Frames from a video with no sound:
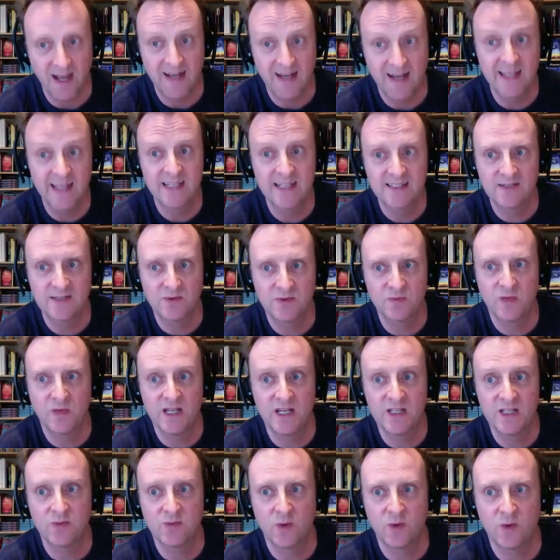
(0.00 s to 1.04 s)
And it
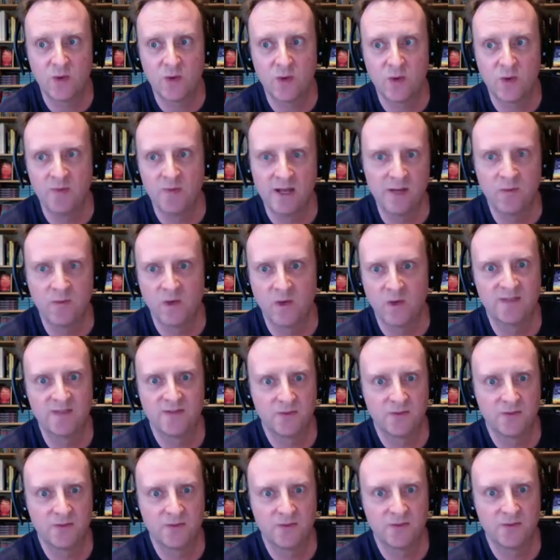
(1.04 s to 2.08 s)
is where you'll make
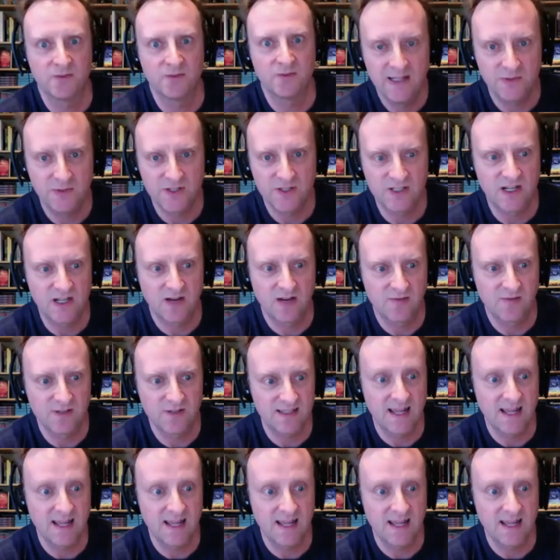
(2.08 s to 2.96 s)
wonderful little discoveries.